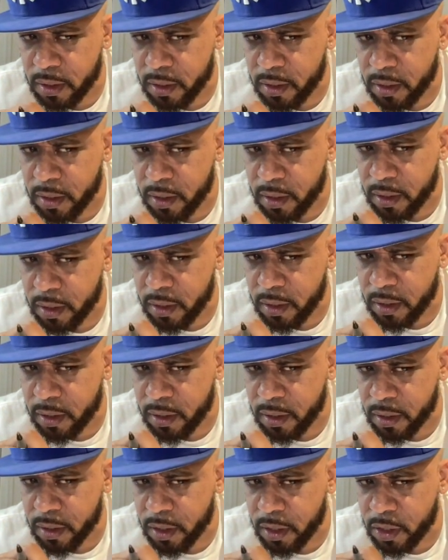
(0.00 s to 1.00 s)
What you mean?
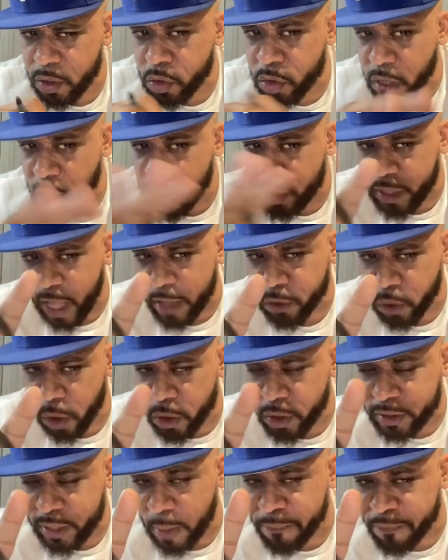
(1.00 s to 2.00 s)
You, you I thought you
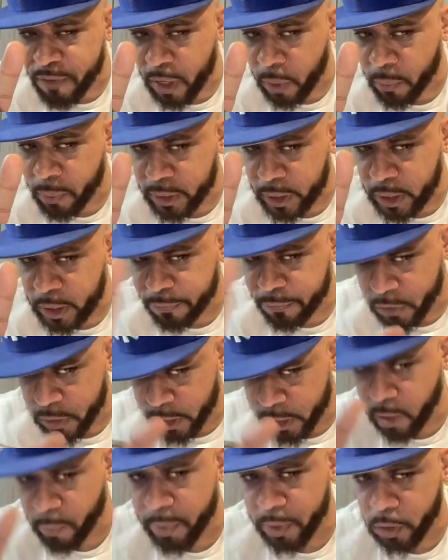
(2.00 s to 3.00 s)
stopped fucking with lean for a
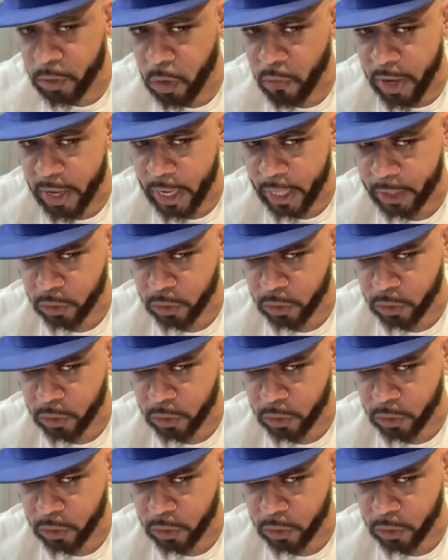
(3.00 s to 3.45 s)
little bit though, right? I